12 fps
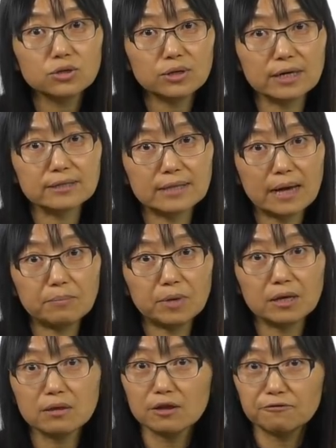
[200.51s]
to
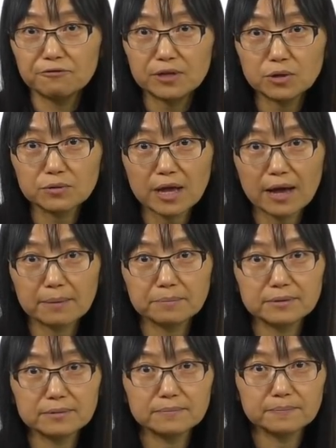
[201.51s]
examine the
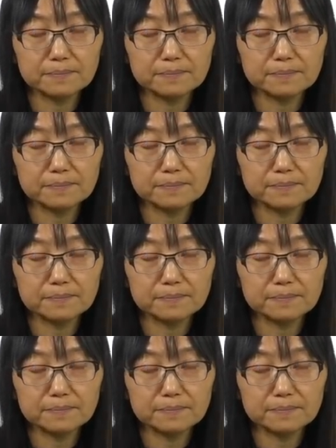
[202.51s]
phenotypes.